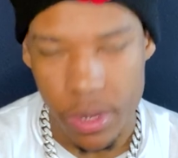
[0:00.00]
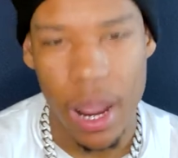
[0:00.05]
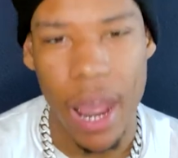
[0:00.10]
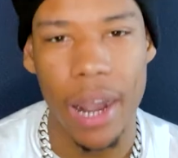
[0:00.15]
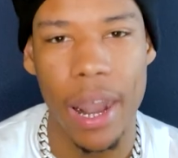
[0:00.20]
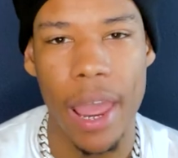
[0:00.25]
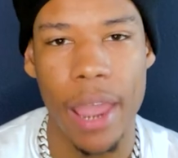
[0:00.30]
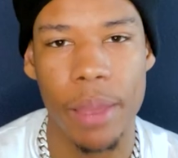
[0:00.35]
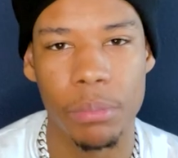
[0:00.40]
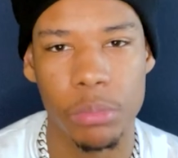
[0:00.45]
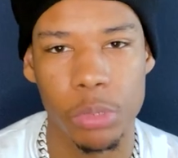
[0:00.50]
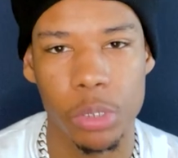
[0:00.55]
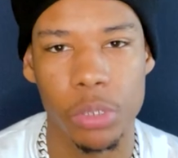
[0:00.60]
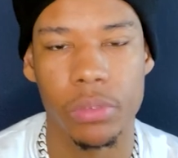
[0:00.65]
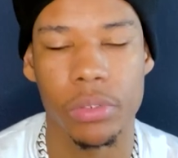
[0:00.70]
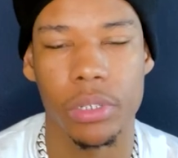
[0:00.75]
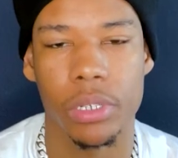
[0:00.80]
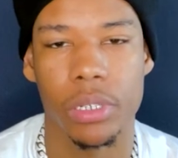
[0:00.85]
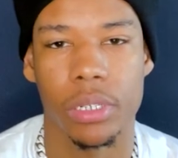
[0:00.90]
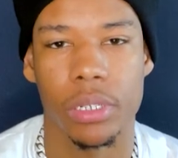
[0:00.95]
I like
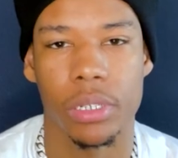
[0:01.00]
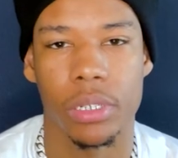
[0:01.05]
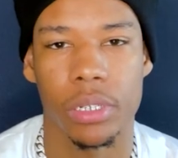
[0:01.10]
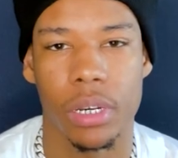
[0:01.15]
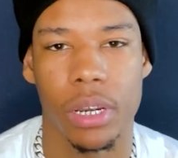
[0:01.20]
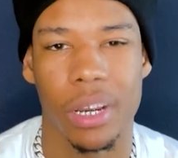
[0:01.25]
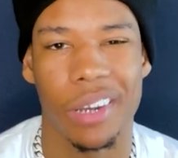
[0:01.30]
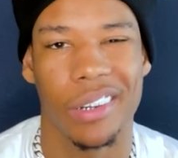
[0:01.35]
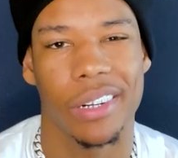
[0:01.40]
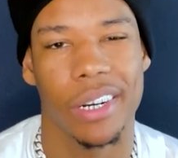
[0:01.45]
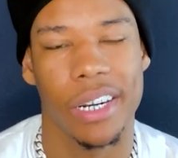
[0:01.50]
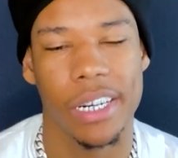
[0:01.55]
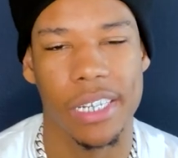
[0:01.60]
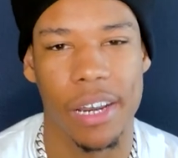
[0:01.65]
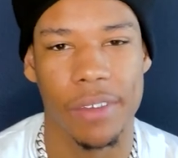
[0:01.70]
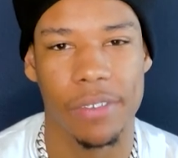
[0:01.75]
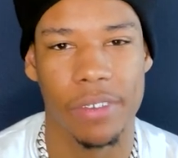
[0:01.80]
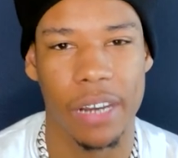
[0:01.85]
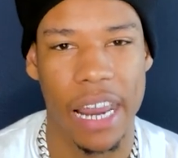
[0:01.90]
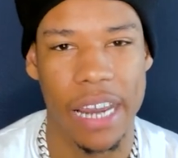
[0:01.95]
movies because
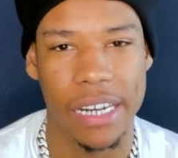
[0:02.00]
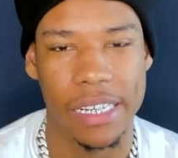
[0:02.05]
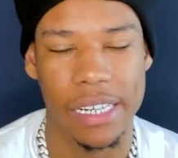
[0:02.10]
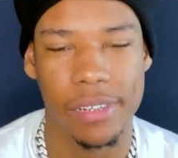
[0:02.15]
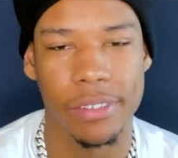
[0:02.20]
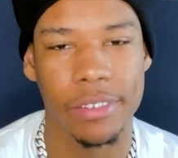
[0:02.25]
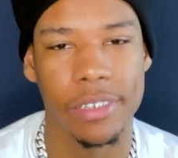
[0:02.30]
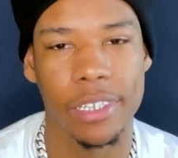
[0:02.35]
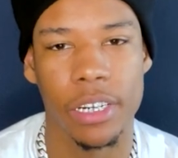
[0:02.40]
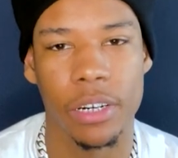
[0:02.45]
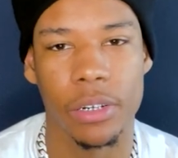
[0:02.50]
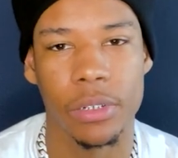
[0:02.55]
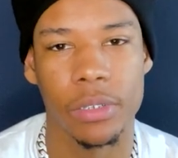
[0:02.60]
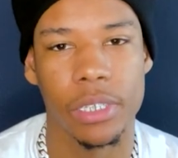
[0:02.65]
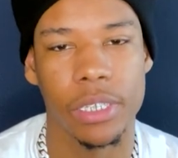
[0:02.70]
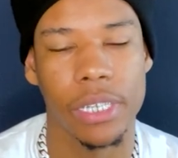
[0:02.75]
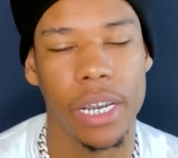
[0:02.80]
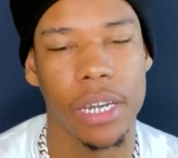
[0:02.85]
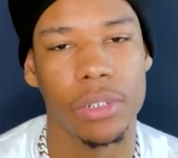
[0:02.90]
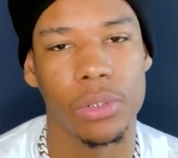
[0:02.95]
I feel like TV
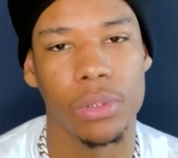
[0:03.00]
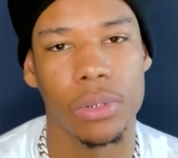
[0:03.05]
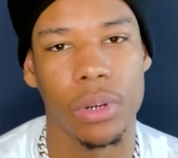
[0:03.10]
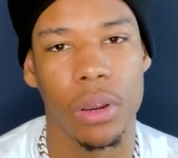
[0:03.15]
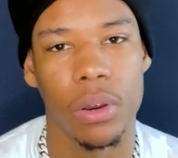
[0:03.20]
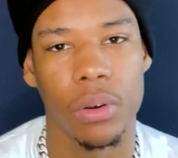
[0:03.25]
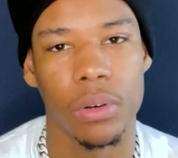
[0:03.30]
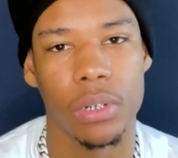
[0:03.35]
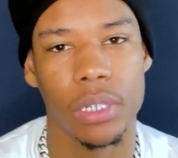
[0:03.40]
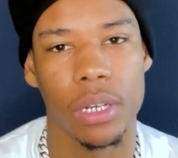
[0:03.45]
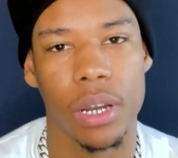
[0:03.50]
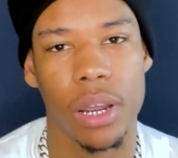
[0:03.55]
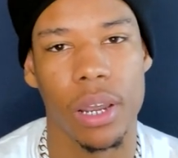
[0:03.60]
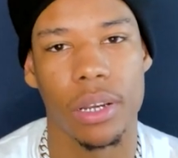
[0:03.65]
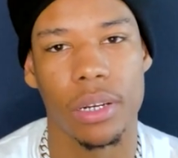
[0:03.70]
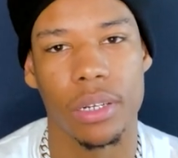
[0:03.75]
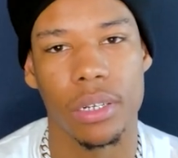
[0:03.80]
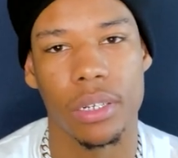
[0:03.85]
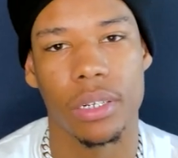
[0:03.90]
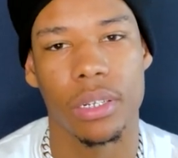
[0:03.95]
shows take too long. It's
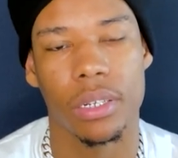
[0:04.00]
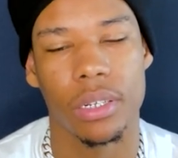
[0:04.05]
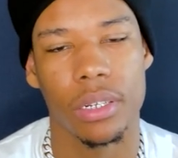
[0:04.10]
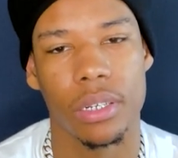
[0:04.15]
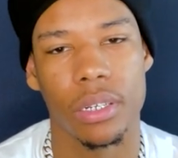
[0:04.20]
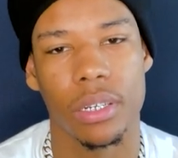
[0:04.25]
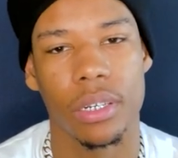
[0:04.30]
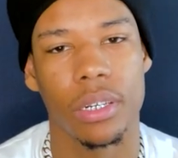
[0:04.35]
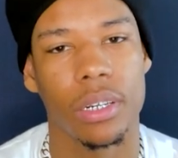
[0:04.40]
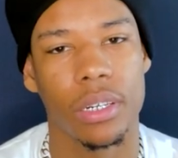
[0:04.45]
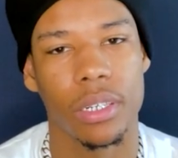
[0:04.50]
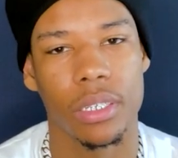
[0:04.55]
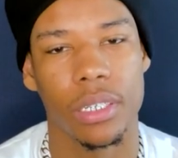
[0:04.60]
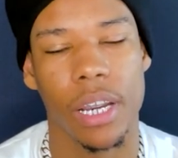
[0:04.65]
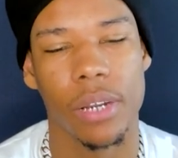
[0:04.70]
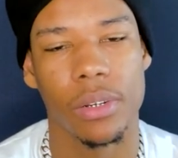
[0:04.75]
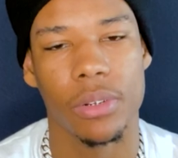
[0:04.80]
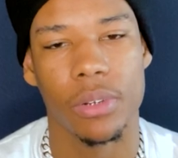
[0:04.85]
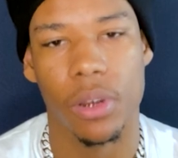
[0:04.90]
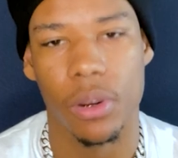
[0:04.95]
like
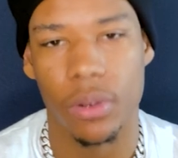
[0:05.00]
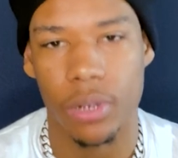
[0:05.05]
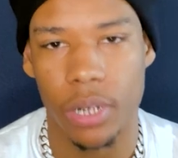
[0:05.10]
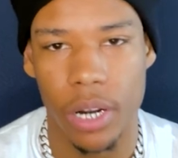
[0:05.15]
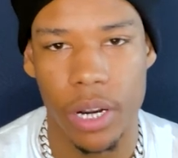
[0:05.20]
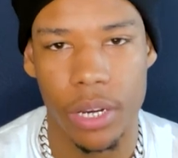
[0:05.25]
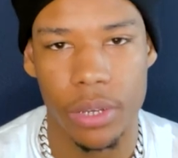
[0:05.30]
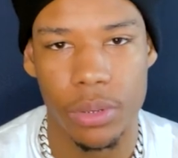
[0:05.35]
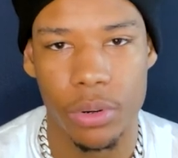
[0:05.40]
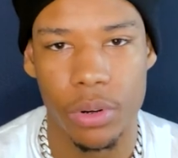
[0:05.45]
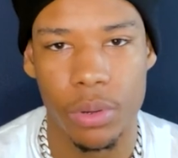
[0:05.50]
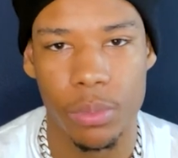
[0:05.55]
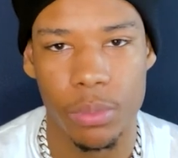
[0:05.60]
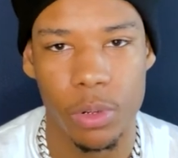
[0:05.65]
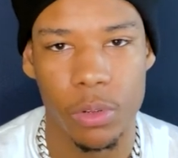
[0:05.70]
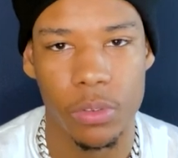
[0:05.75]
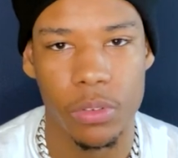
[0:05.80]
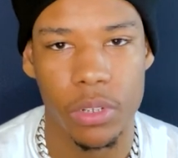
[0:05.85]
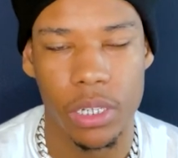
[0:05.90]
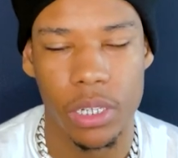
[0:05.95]
takes too long to get through a
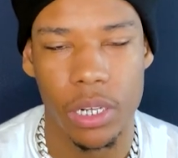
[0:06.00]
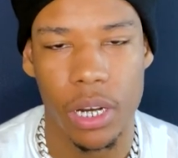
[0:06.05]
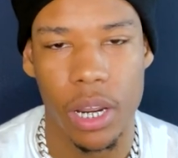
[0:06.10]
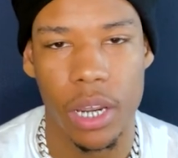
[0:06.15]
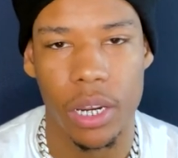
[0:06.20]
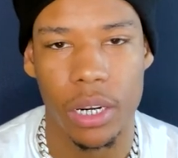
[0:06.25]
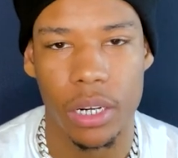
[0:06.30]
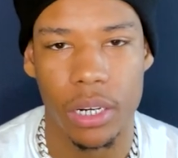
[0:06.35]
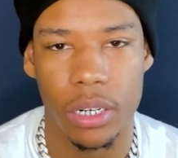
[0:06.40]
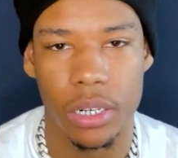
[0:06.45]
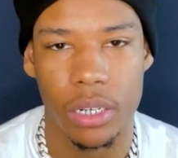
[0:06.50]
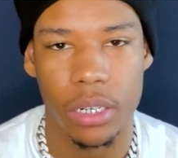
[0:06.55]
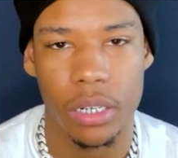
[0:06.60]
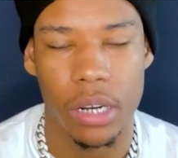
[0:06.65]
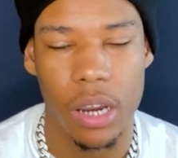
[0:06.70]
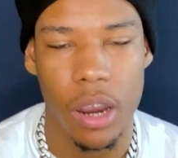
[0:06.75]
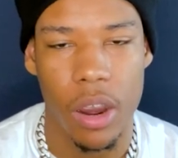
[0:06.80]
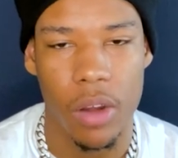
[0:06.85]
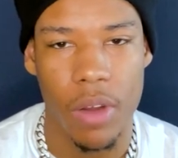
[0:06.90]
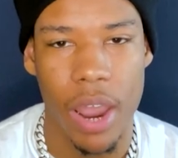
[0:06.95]
movie. It's like
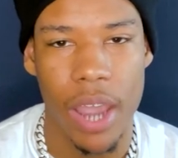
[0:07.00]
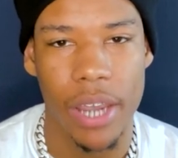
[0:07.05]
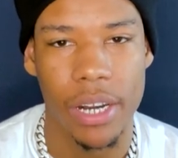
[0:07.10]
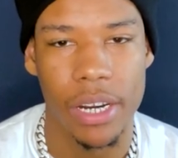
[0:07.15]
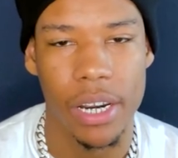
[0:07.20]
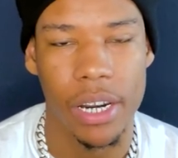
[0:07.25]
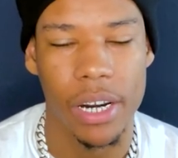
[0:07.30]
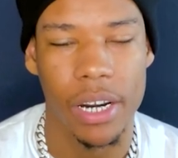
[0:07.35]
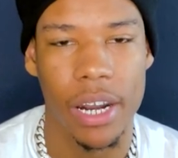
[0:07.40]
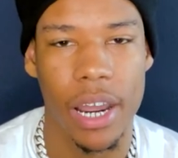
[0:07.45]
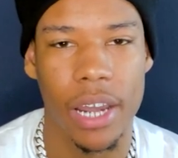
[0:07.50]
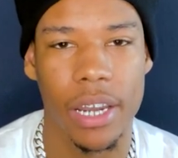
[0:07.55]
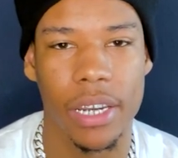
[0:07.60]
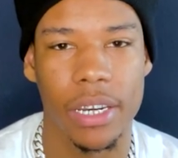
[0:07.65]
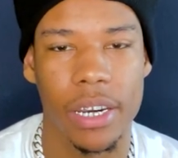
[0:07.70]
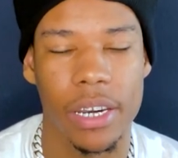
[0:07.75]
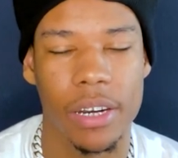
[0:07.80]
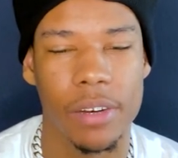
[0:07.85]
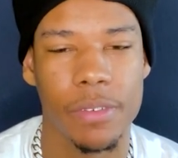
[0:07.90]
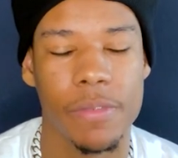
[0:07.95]
right then, and I can
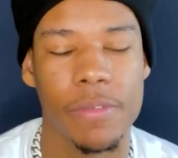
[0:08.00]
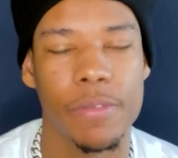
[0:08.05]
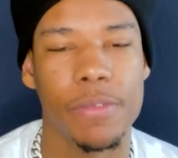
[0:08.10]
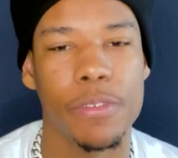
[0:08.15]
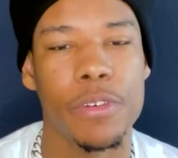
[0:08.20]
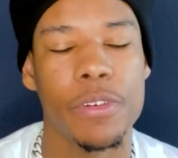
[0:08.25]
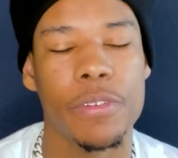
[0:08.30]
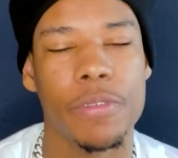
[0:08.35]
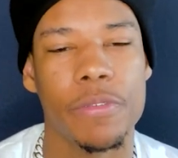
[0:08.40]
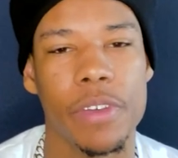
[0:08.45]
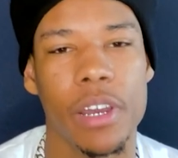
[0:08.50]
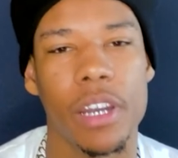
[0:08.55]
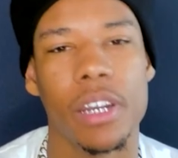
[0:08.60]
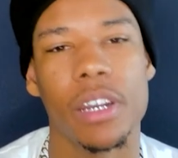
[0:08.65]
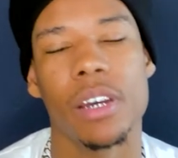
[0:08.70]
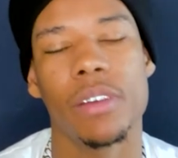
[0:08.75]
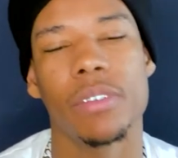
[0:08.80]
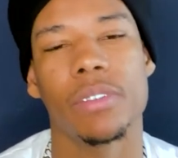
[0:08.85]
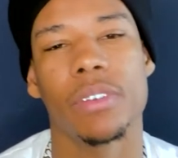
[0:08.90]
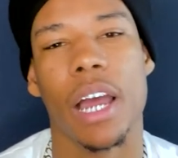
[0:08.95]
get the full feeling
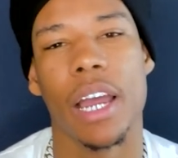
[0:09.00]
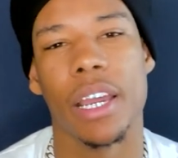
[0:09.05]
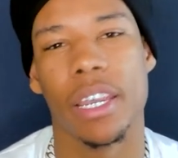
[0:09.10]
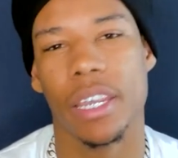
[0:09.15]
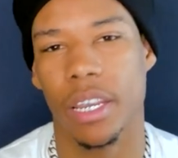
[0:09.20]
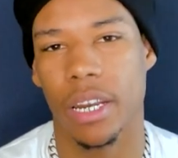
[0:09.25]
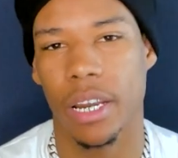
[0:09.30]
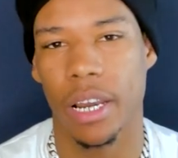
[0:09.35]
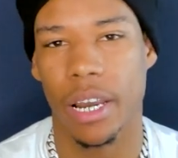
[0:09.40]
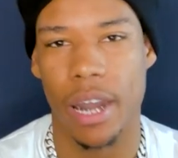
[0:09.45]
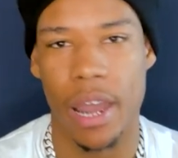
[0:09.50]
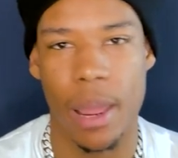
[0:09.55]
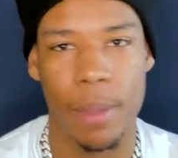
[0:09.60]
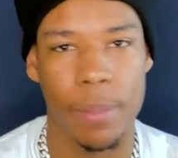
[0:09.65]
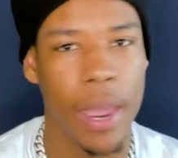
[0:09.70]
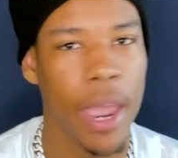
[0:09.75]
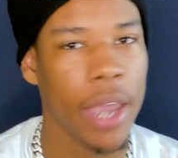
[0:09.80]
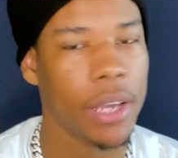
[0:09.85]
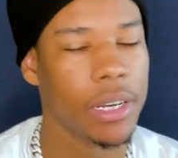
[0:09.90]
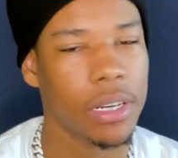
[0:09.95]
of, I get the
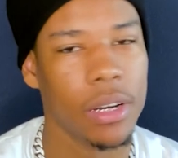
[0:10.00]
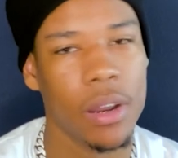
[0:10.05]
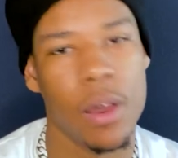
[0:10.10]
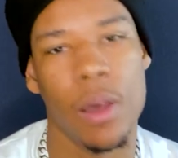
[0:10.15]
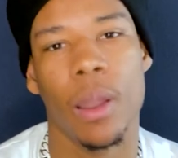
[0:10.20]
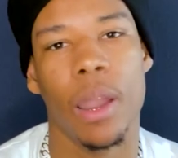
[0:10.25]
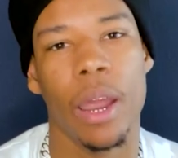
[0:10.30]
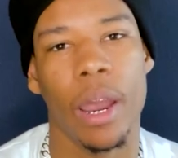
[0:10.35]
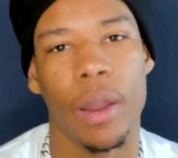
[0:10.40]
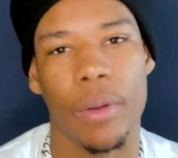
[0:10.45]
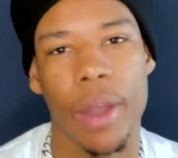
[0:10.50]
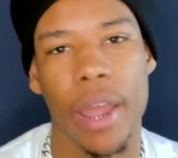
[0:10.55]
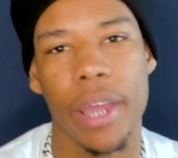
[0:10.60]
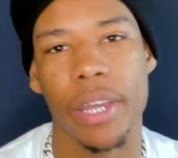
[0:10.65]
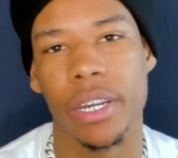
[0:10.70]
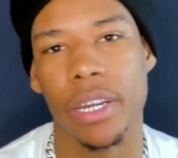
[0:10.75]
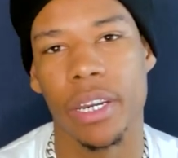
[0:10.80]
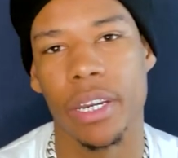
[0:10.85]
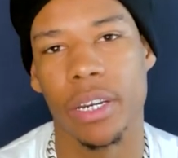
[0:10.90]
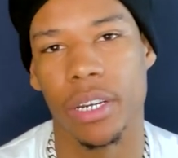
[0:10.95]
climax and all that right
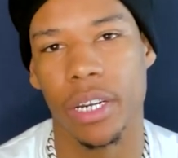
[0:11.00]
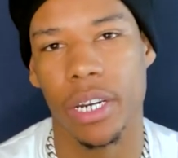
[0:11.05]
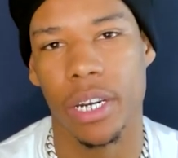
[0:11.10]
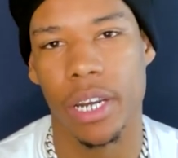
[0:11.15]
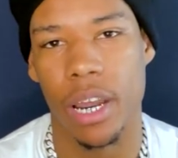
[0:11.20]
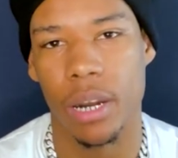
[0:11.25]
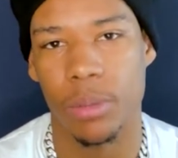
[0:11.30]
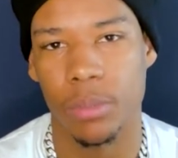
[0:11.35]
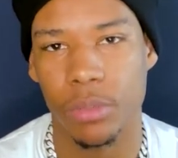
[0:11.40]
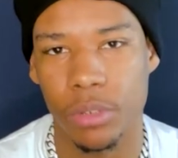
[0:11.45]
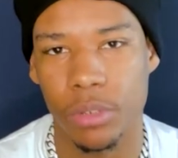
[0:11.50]
then, looking at the